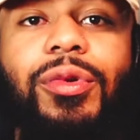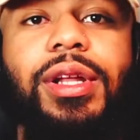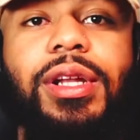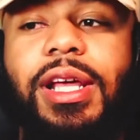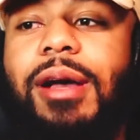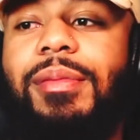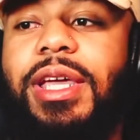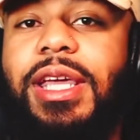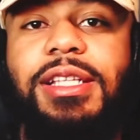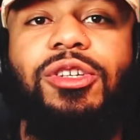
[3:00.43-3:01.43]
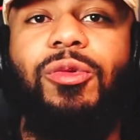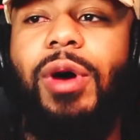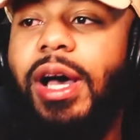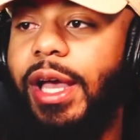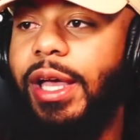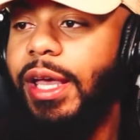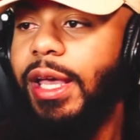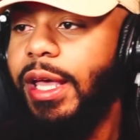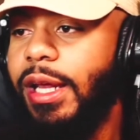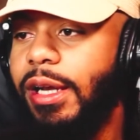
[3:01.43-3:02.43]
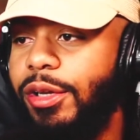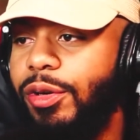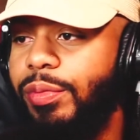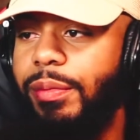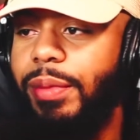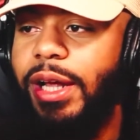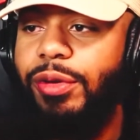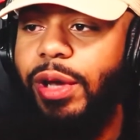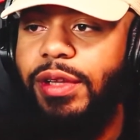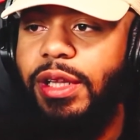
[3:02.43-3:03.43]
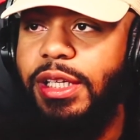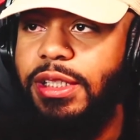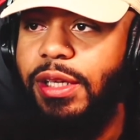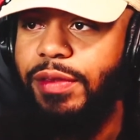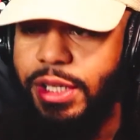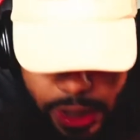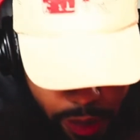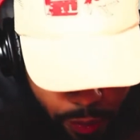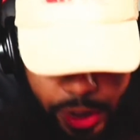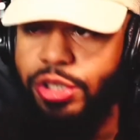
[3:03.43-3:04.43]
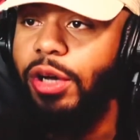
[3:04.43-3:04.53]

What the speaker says: one. And I'm gonna get into why in a little bit. But I do have a list of things that I want to